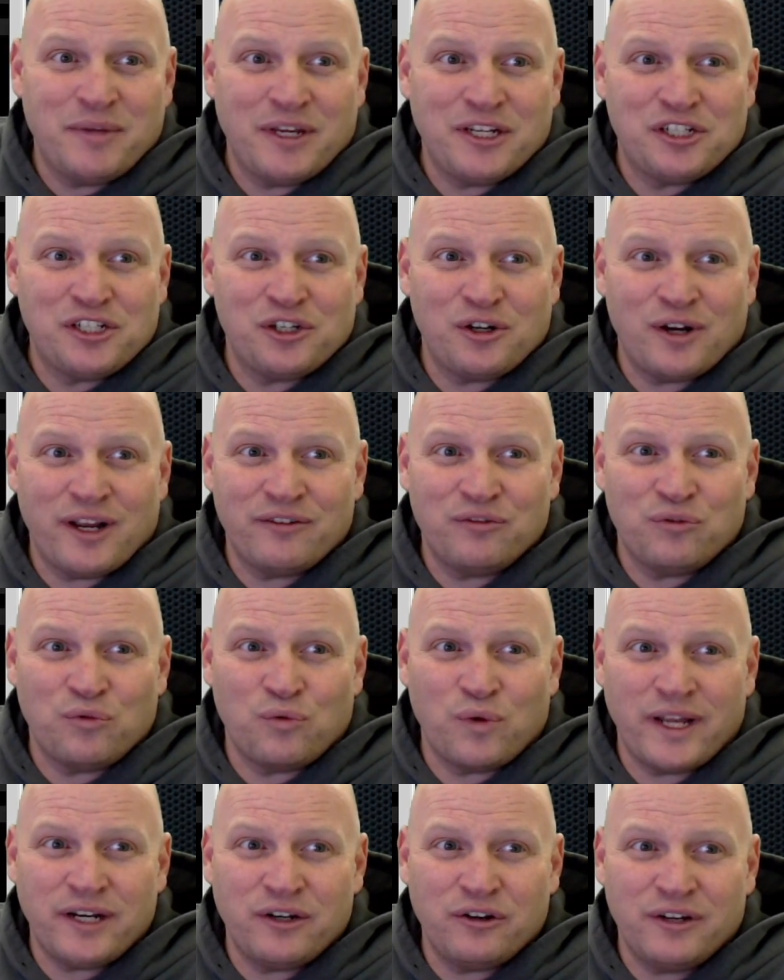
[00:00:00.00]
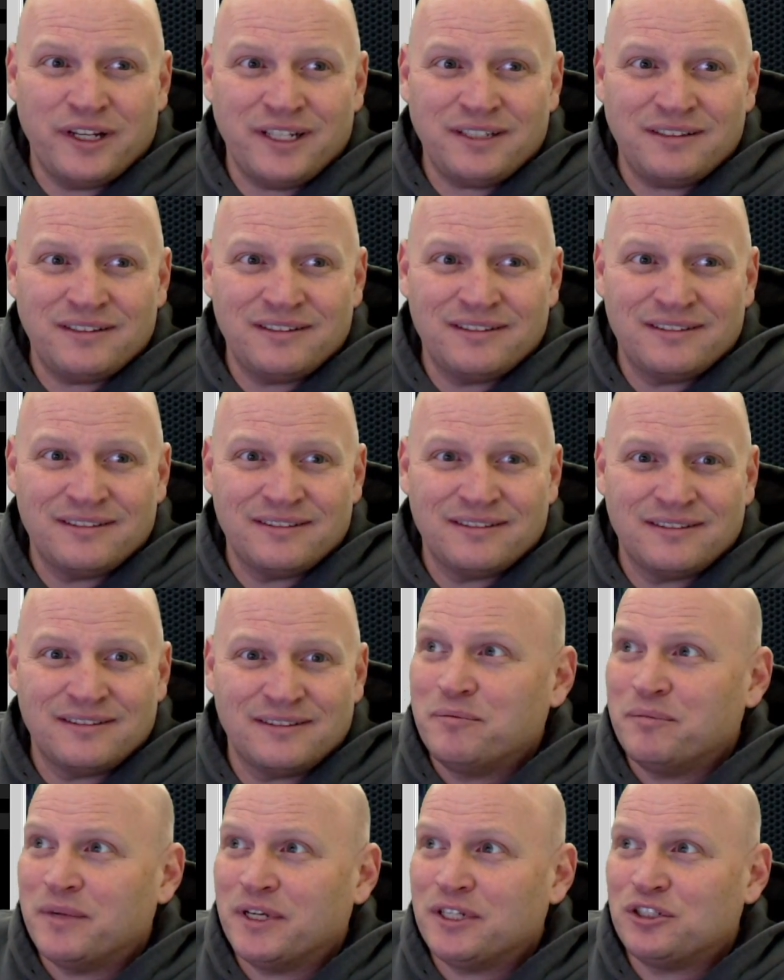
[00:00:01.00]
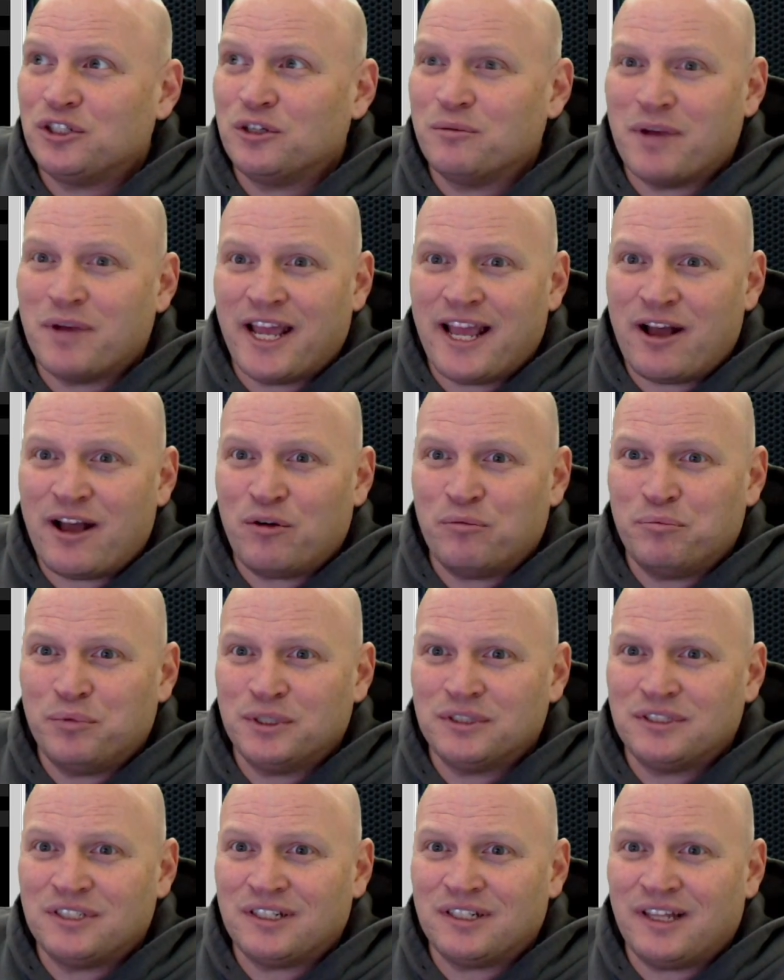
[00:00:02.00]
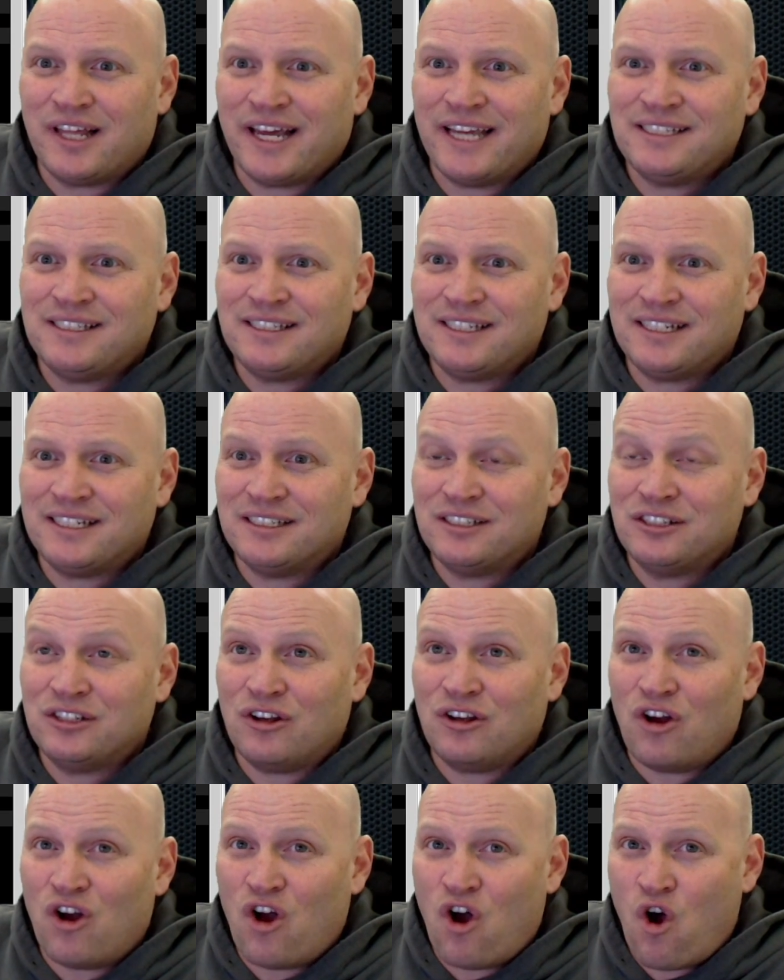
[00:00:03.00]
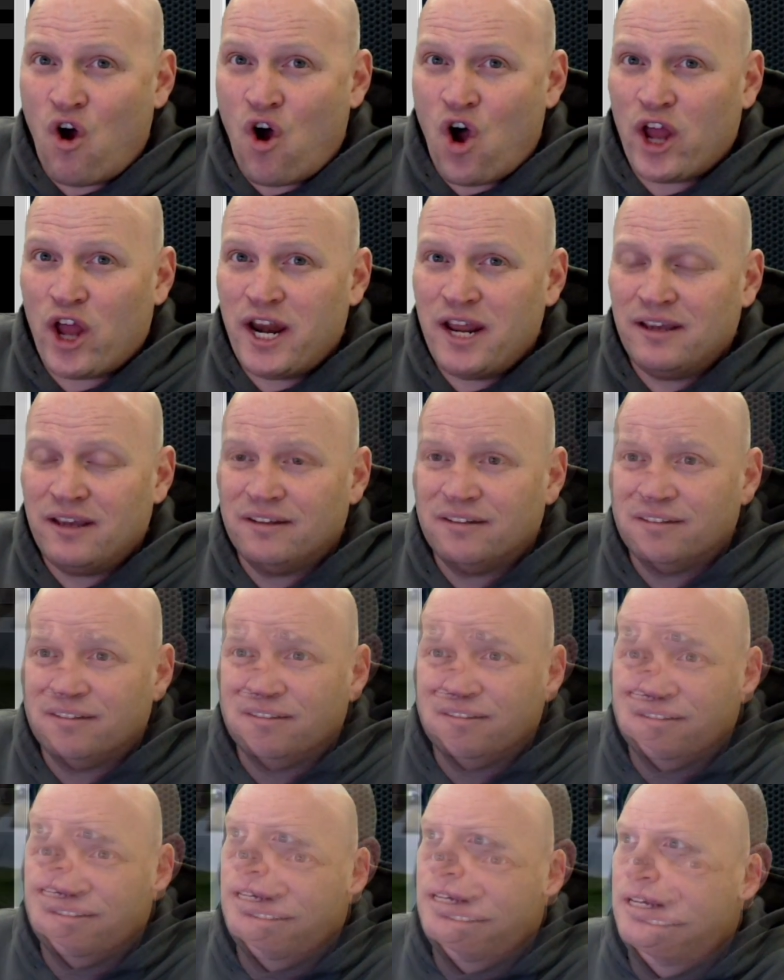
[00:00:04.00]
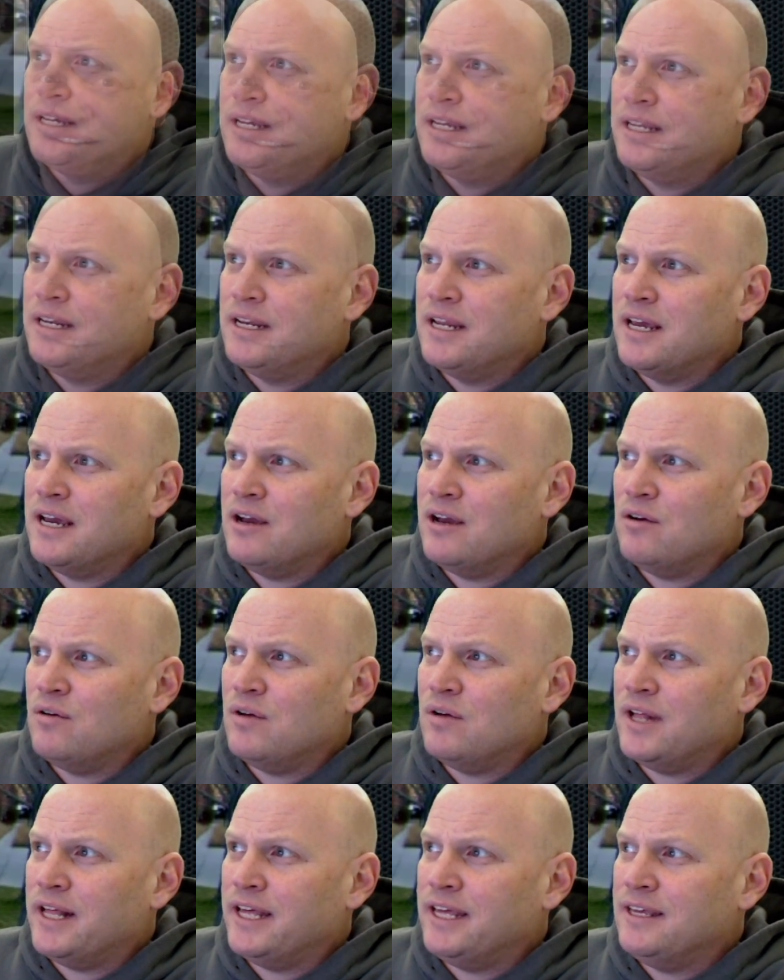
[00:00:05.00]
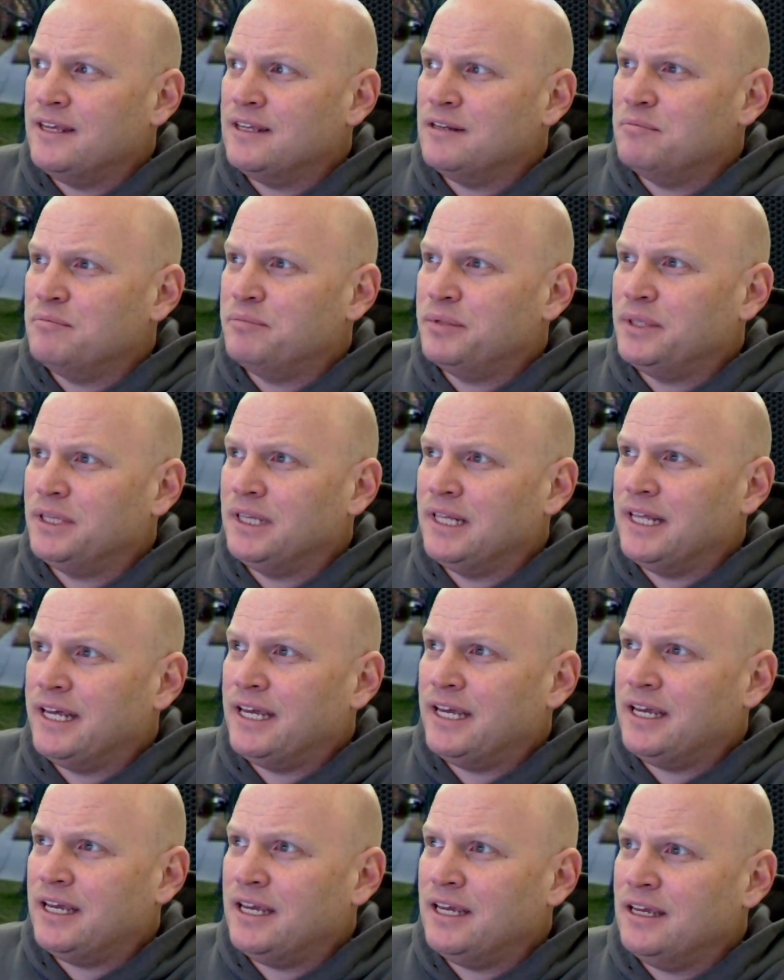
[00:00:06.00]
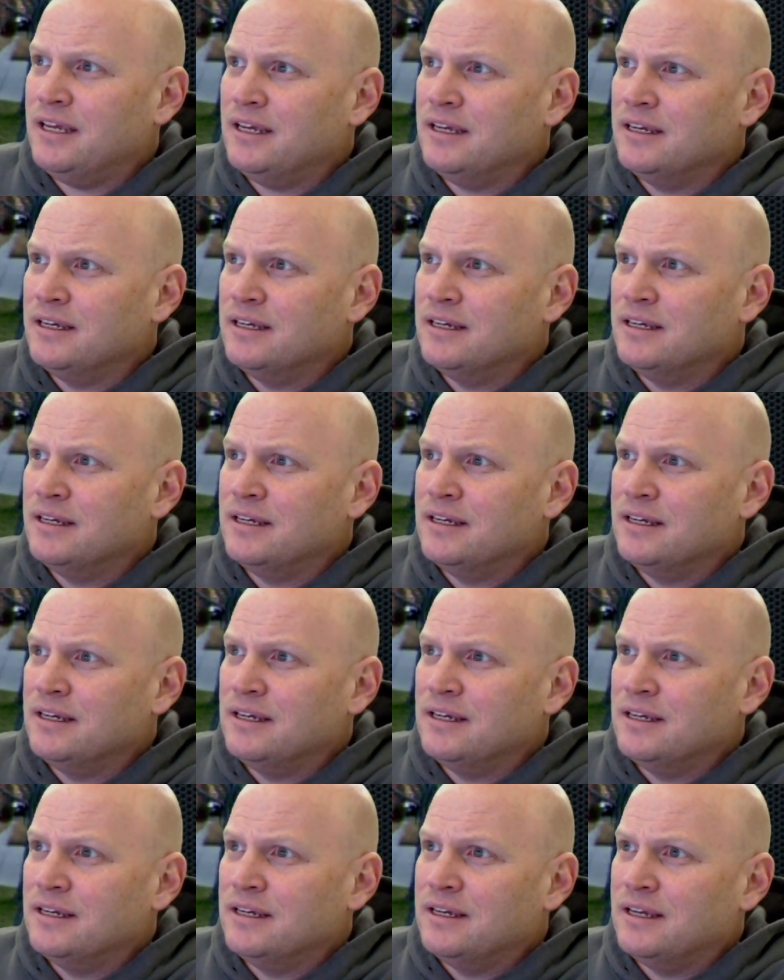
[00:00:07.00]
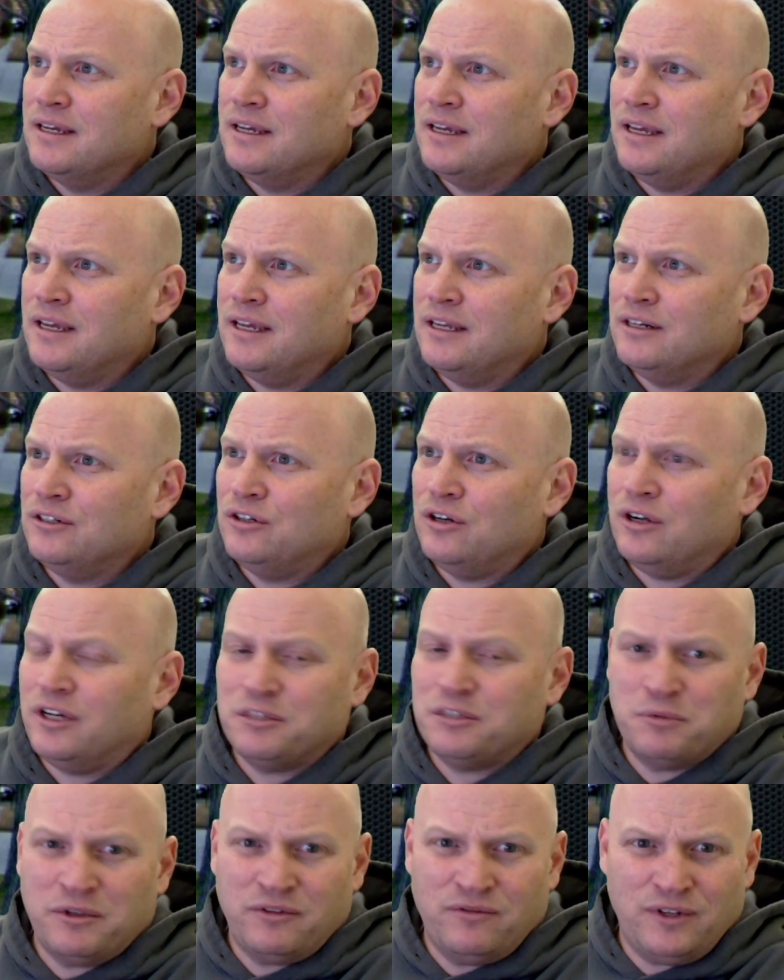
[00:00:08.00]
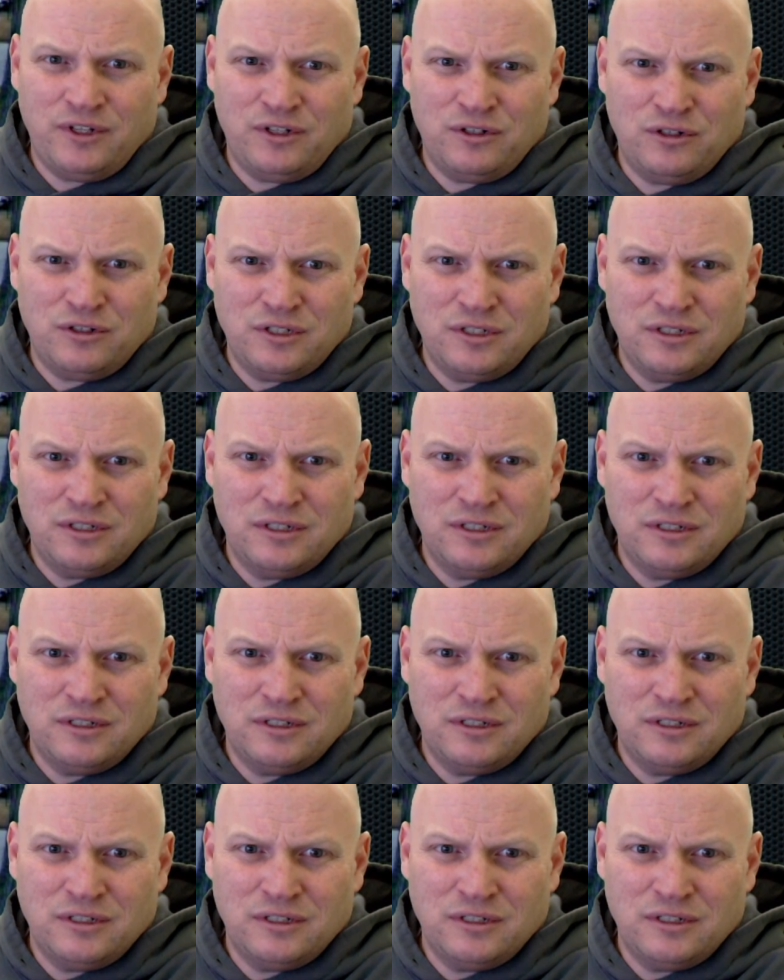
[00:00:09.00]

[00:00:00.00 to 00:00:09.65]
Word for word: Make sure I've rendered it. Make sure my output to lights is on. And now I hit play and cross my fingers.